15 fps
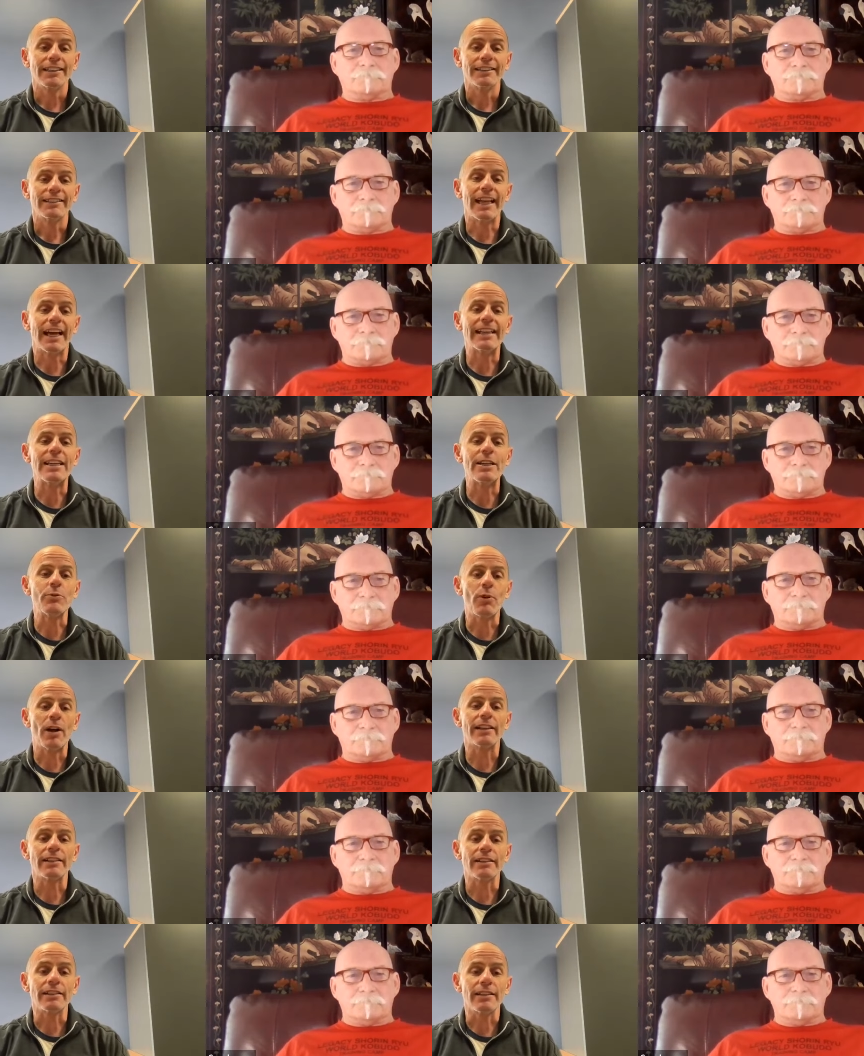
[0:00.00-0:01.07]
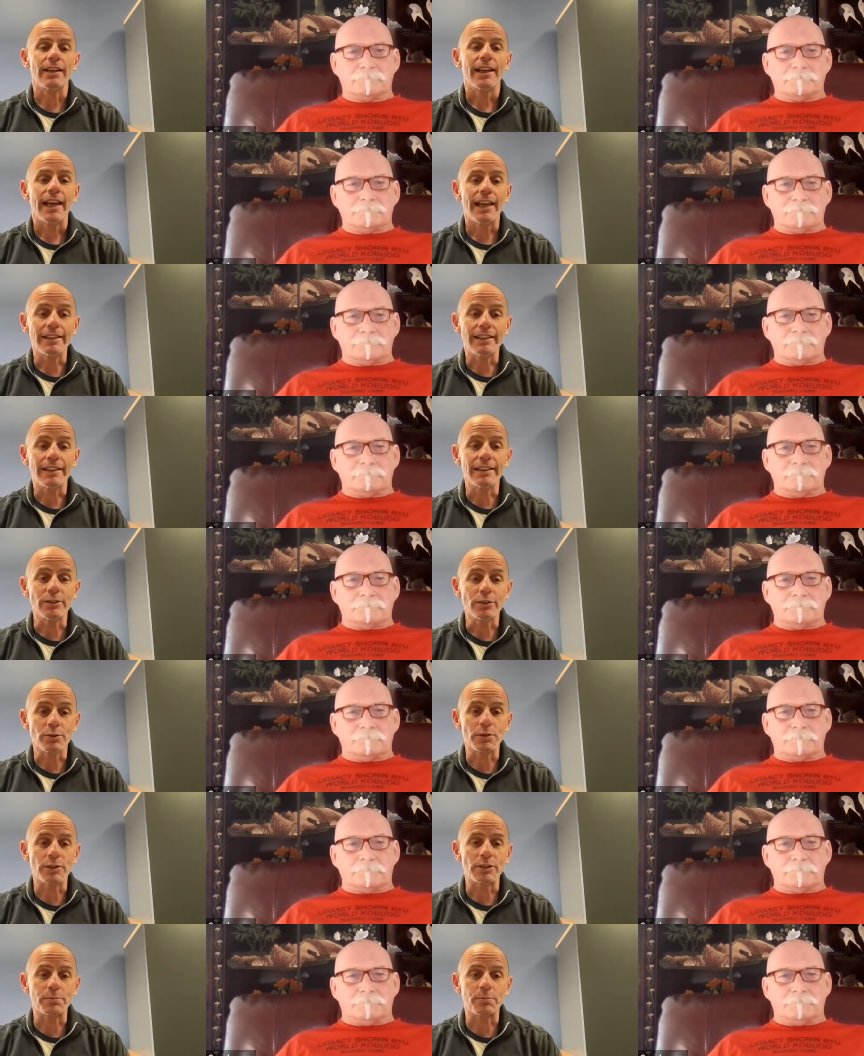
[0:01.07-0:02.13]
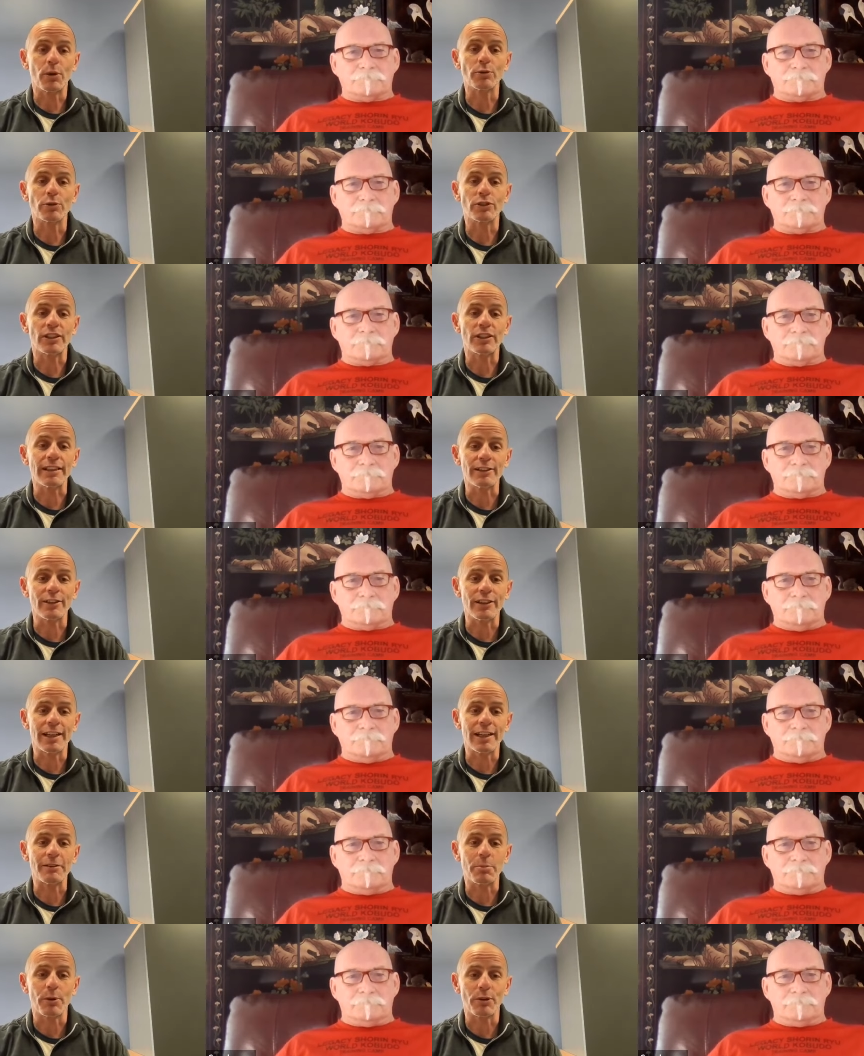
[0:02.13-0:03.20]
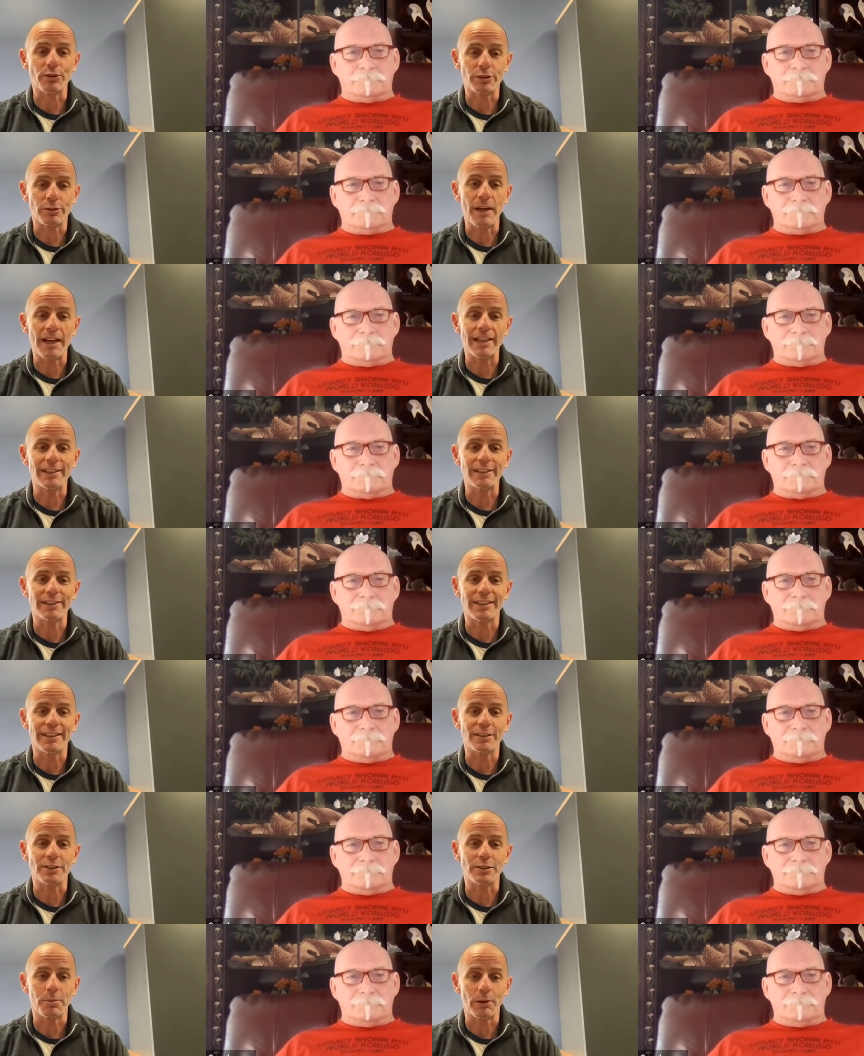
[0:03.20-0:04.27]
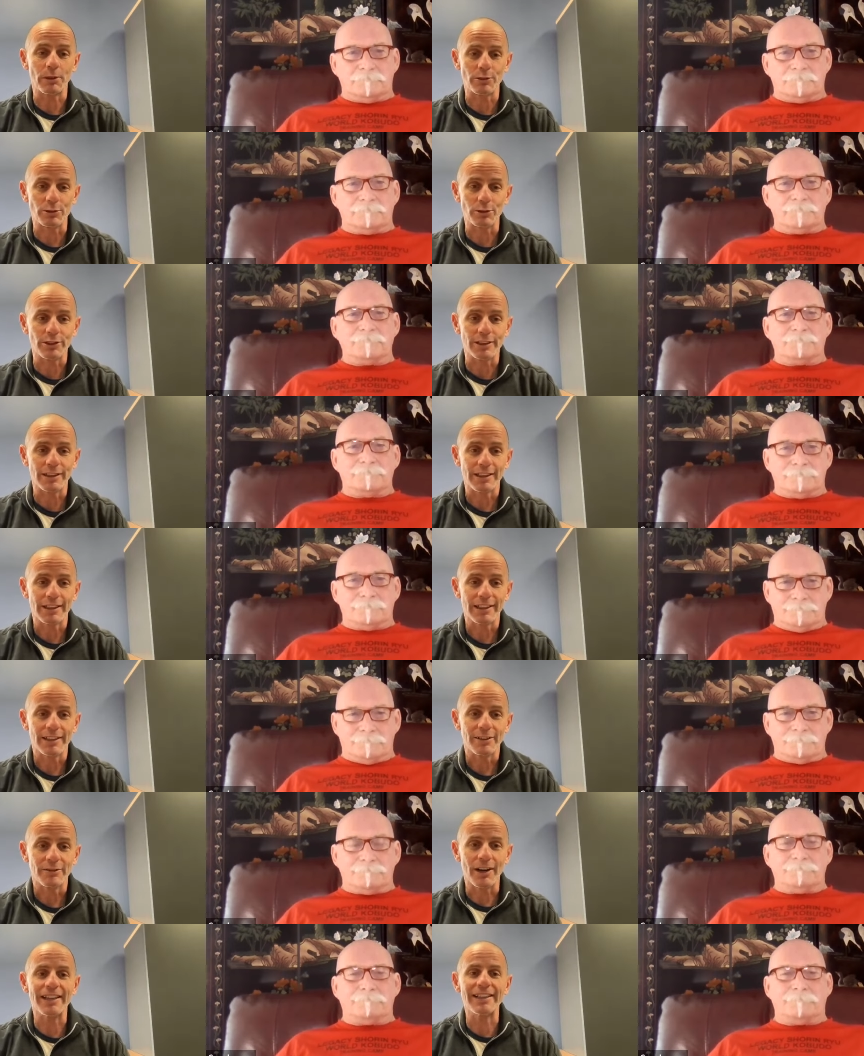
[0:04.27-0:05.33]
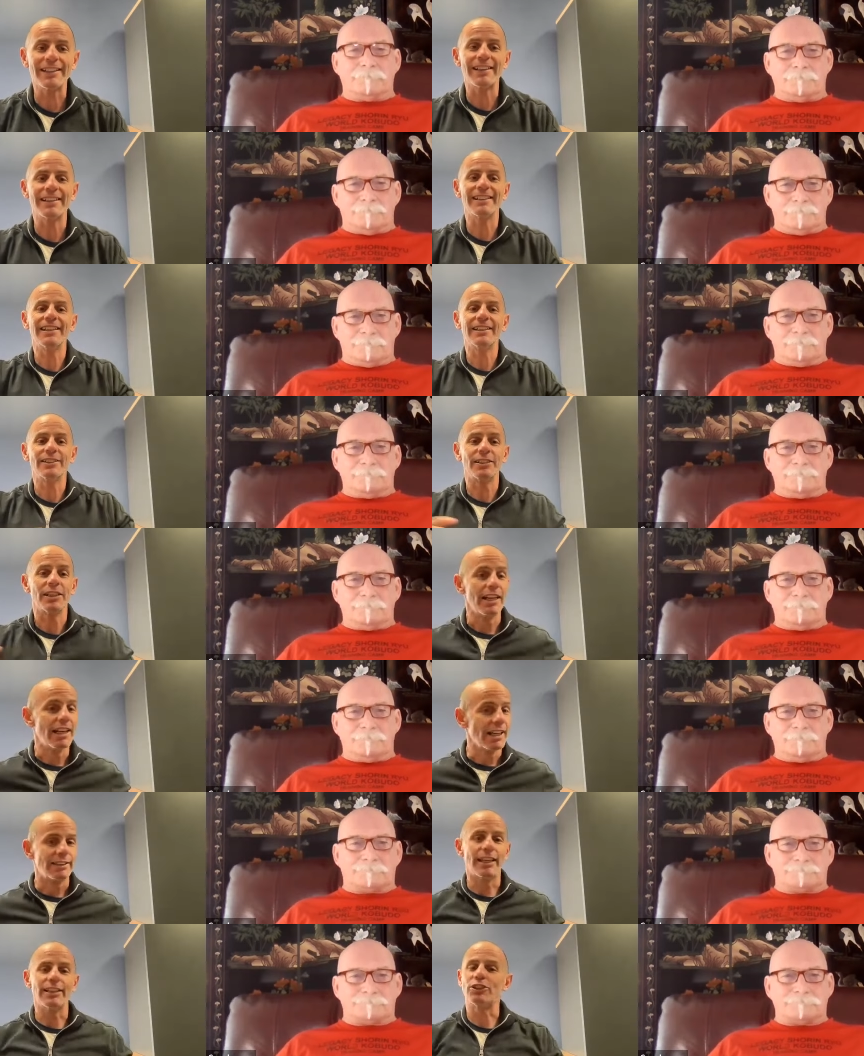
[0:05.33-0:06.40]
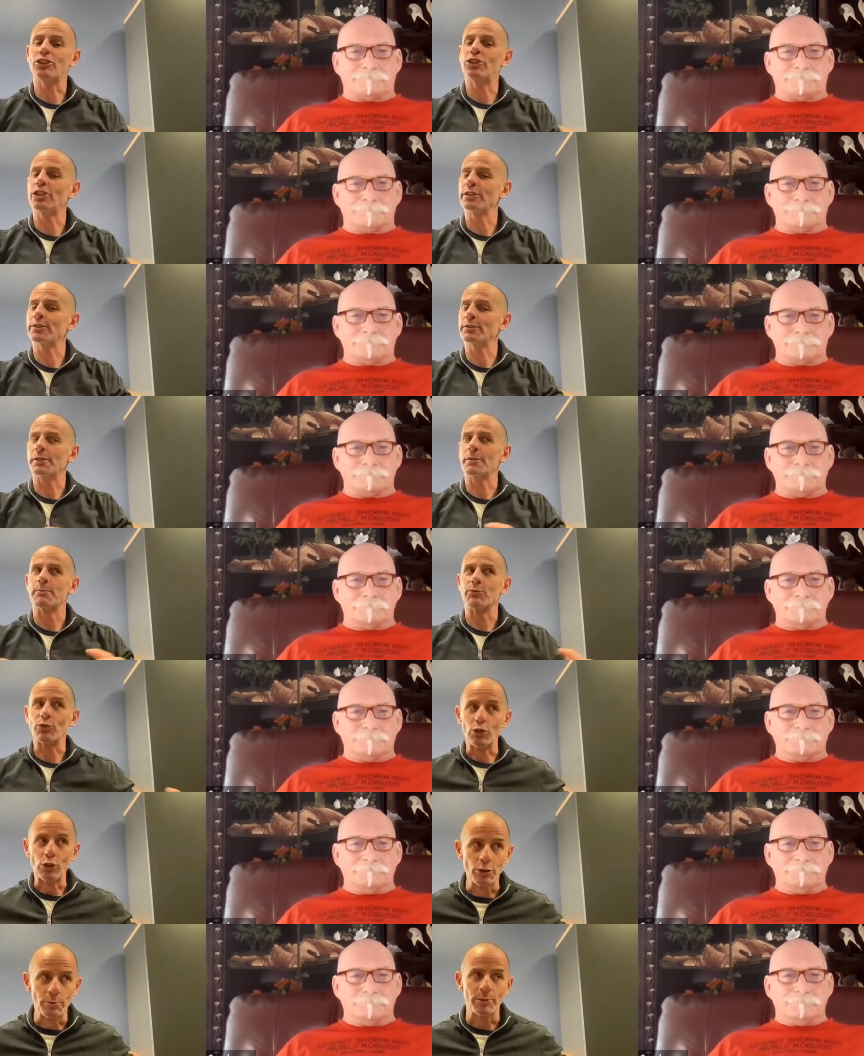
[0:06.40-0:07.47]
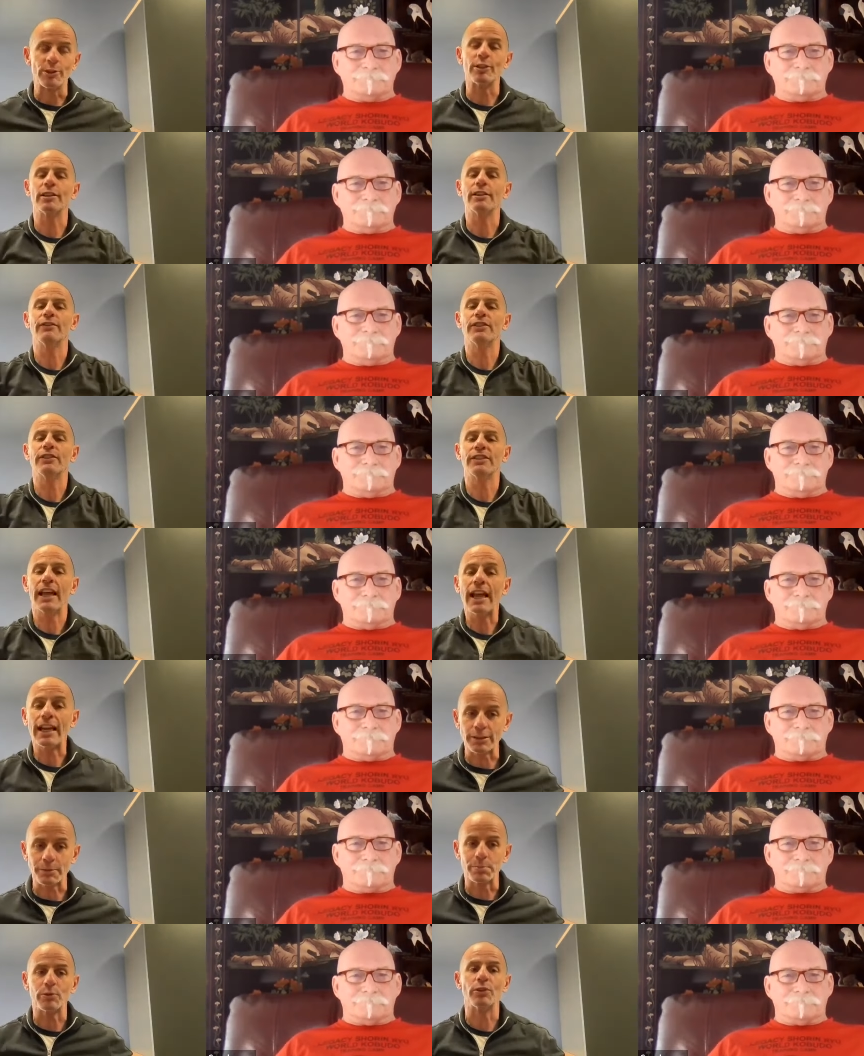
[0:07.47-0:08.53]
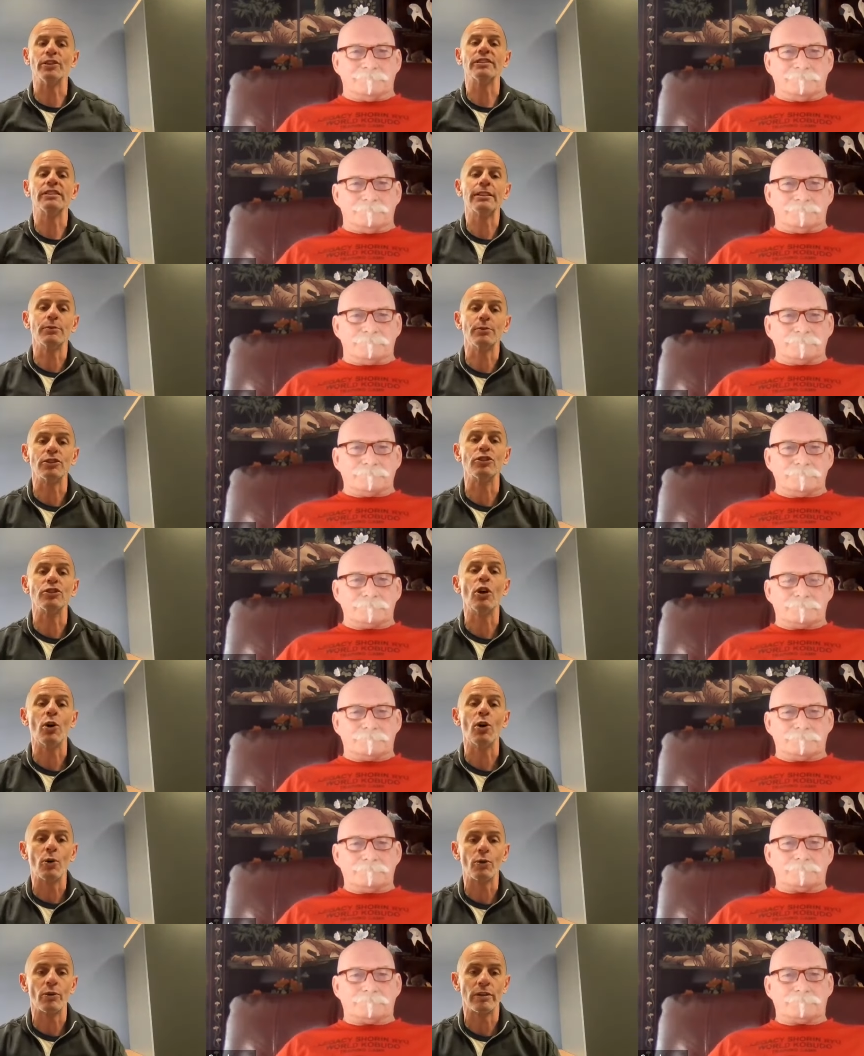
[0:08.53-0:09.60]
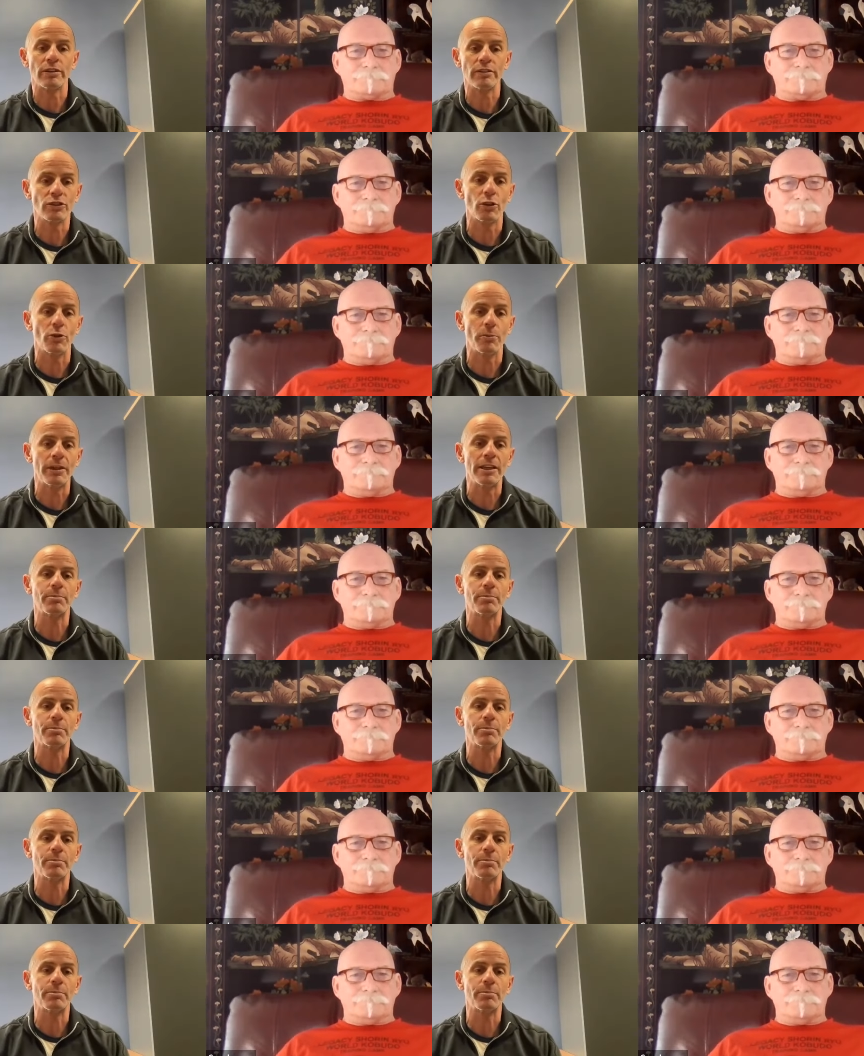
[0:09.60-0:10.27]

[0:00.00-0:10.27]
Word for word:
Speaker 1: that he went. And this was post internet, post magazines, post right? His that's just from rumor of his exploits. He was known so many